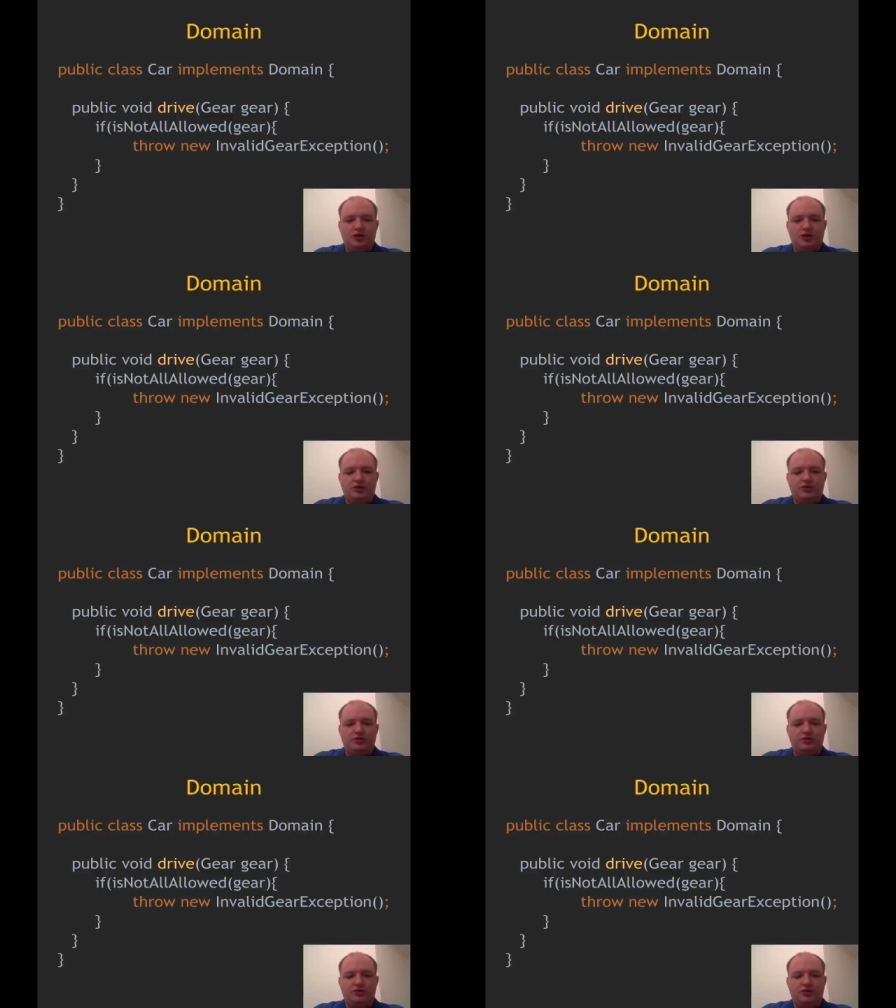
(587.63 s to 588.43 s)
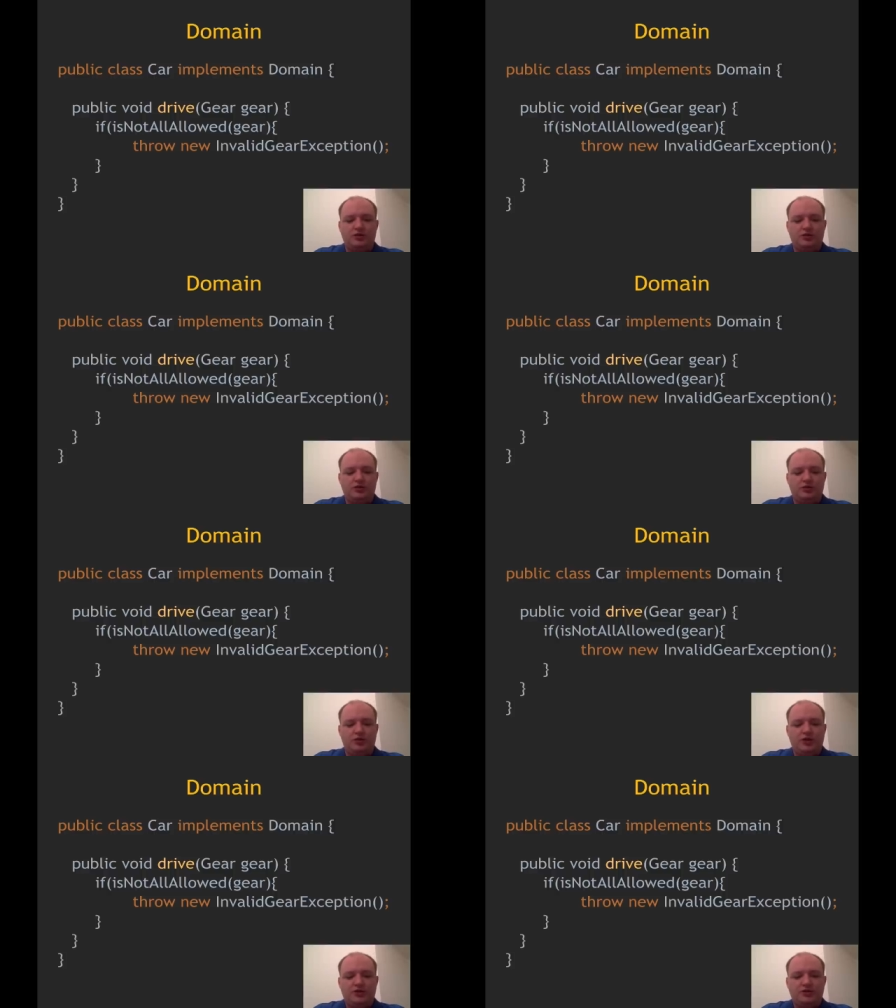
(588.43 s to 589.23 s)
In
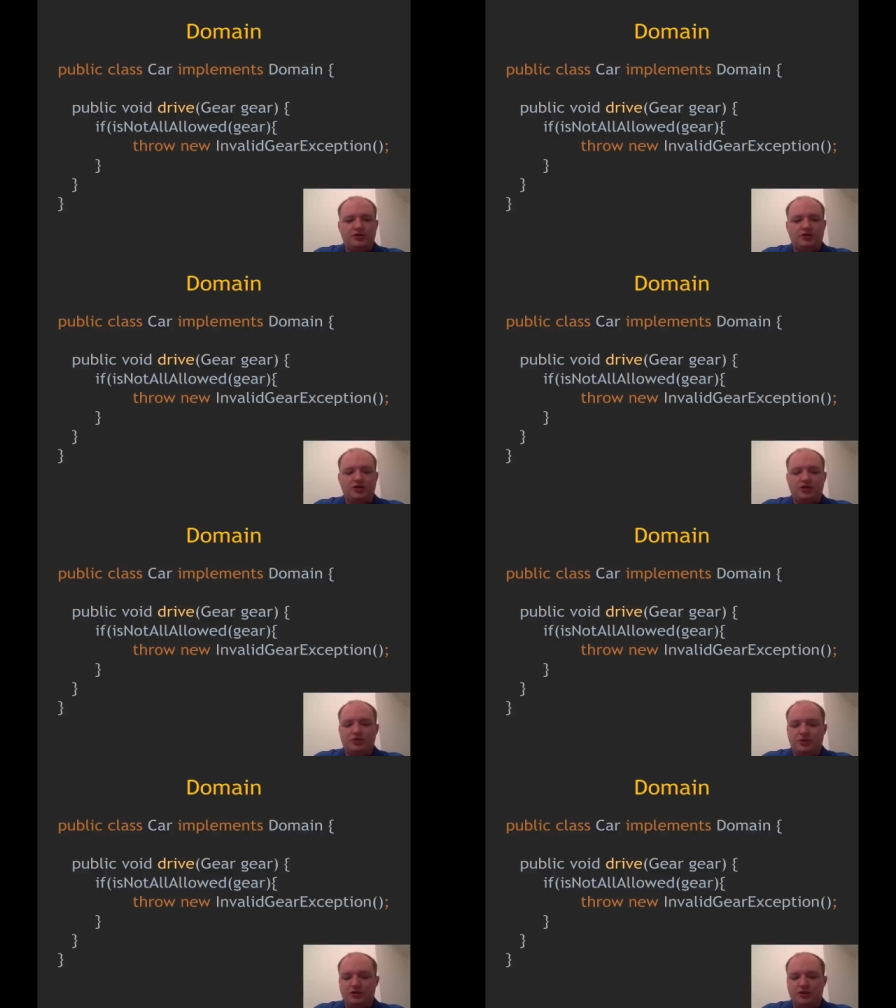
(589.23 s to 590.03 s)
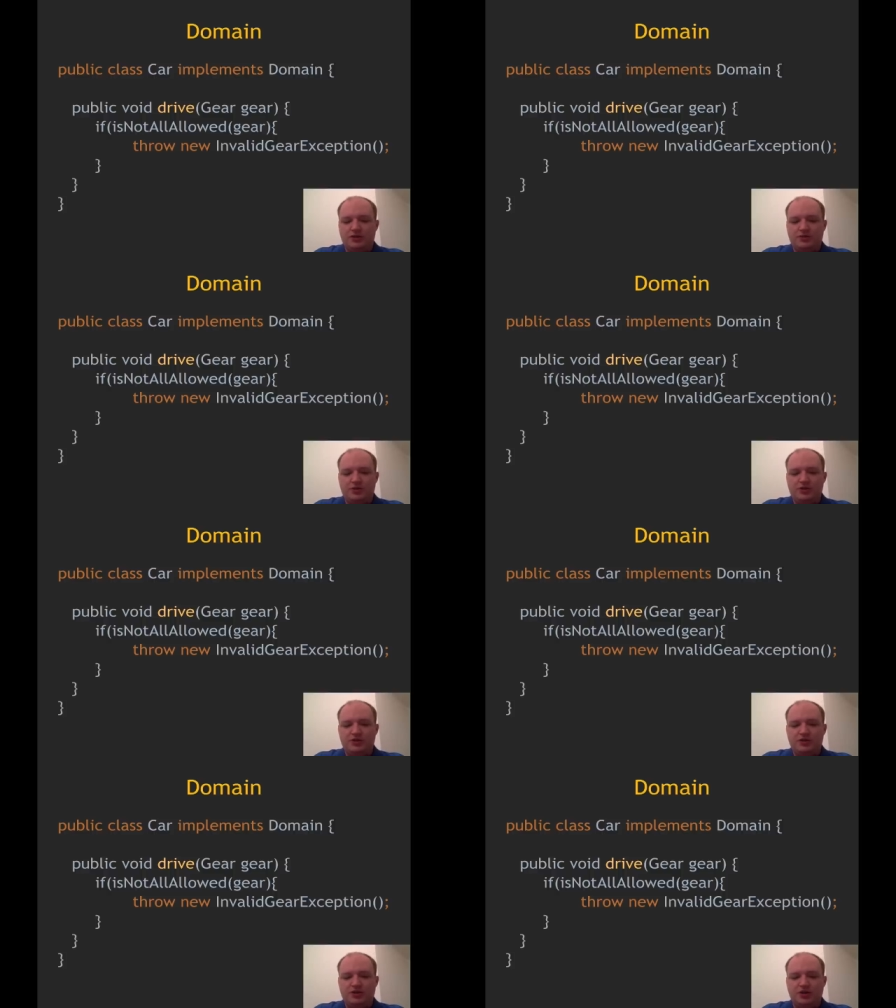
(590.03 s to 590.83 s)
REST, it could just be a REST
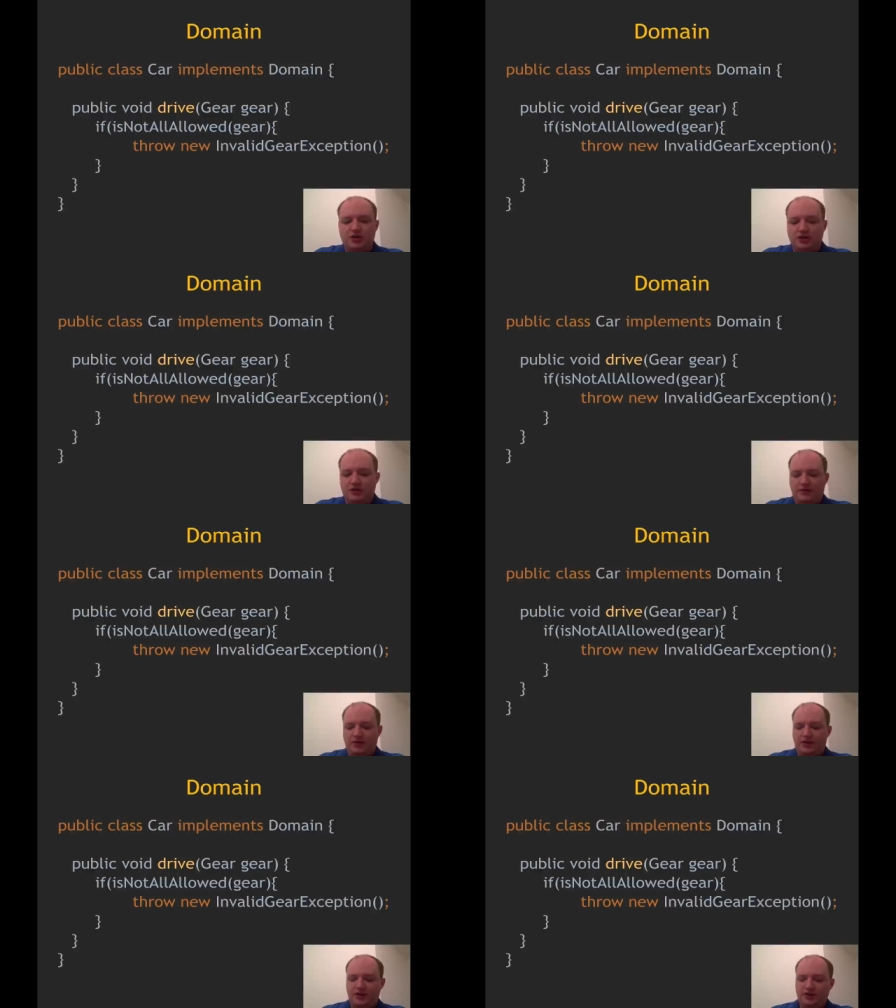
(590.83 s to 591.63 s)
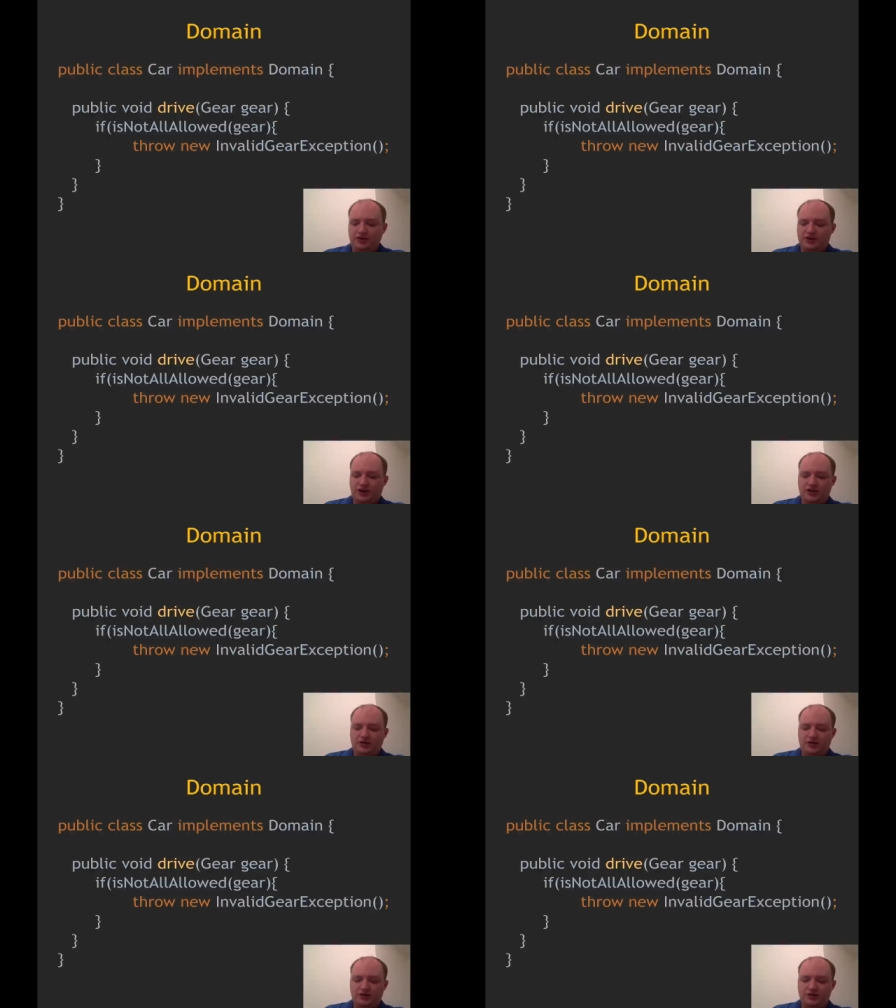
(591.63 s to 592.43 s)
message
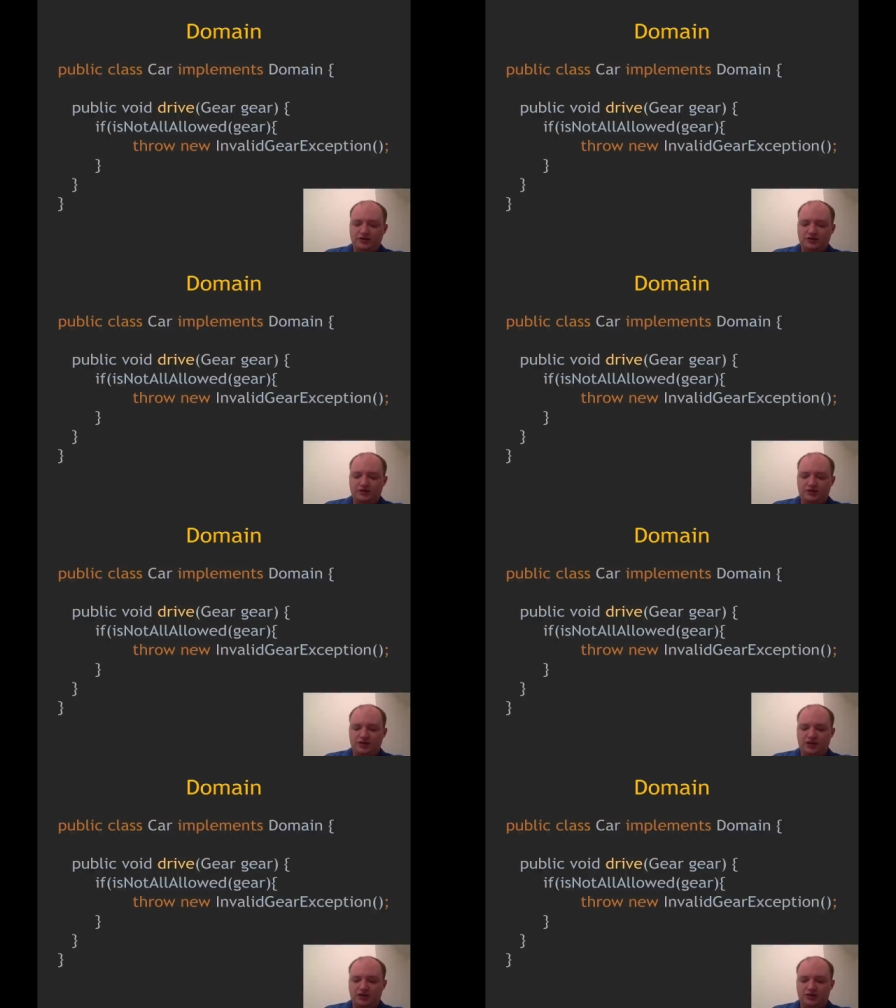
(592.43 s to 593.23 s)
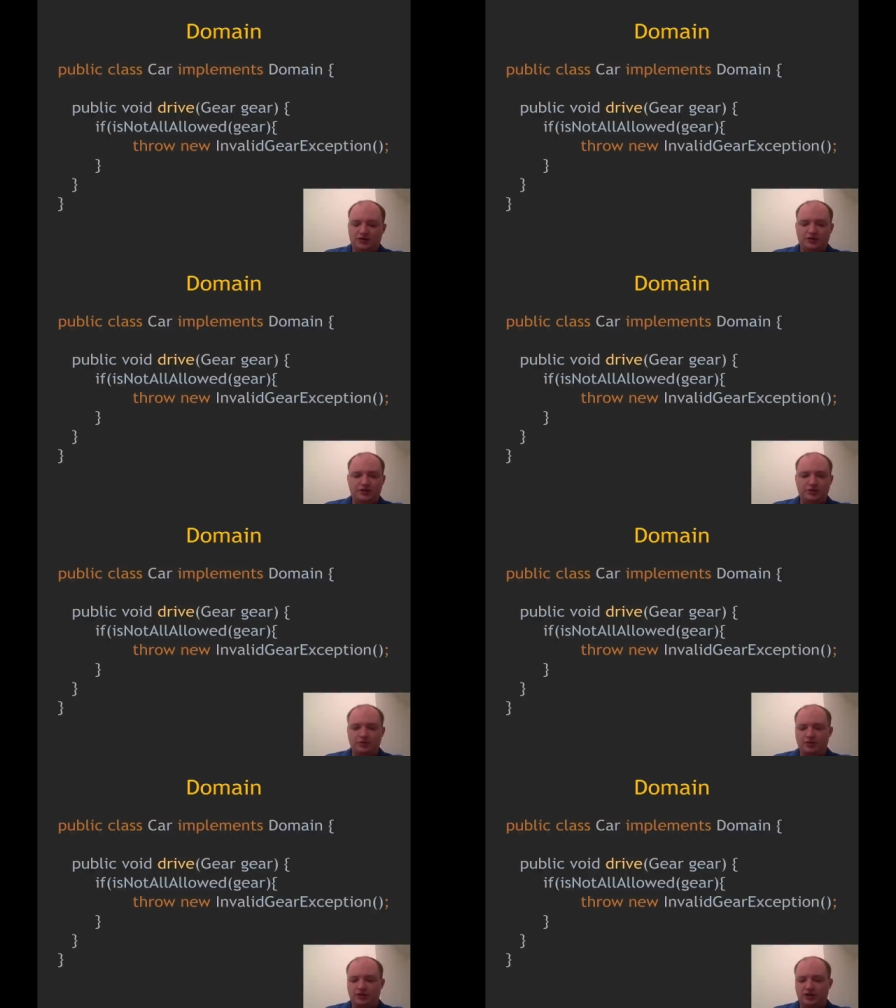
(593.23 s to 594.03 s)
indicating the error to
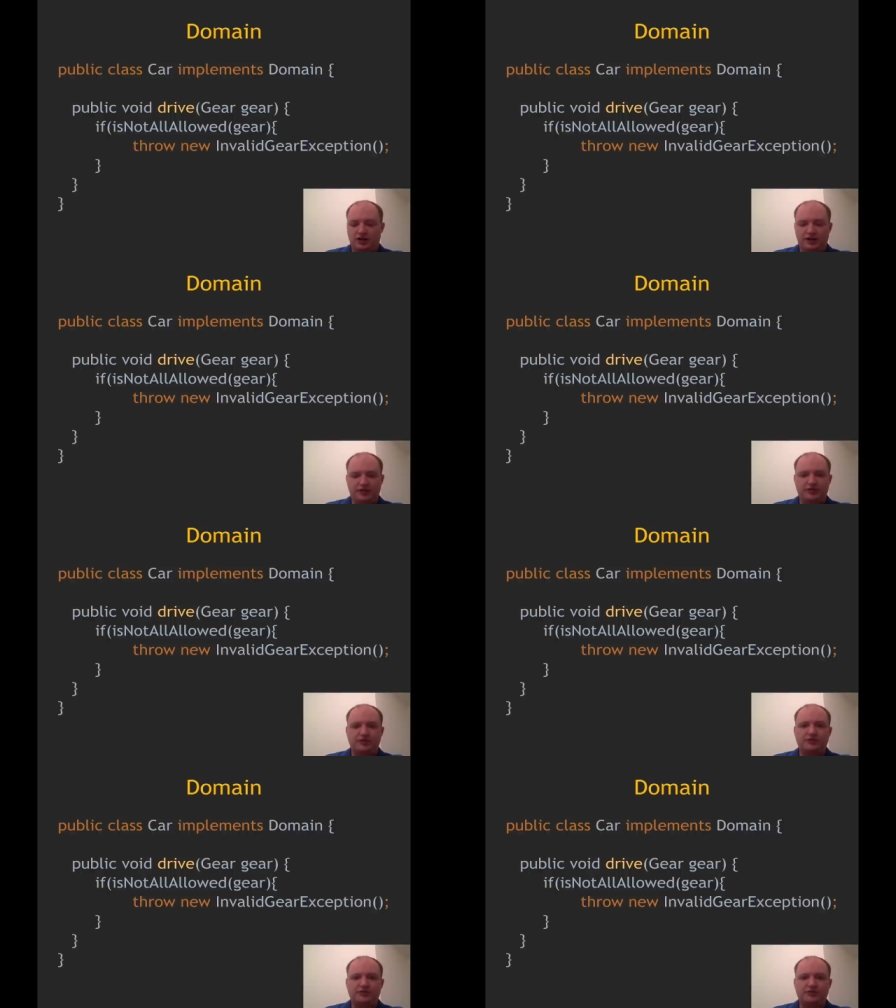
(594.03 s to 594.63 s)
the client.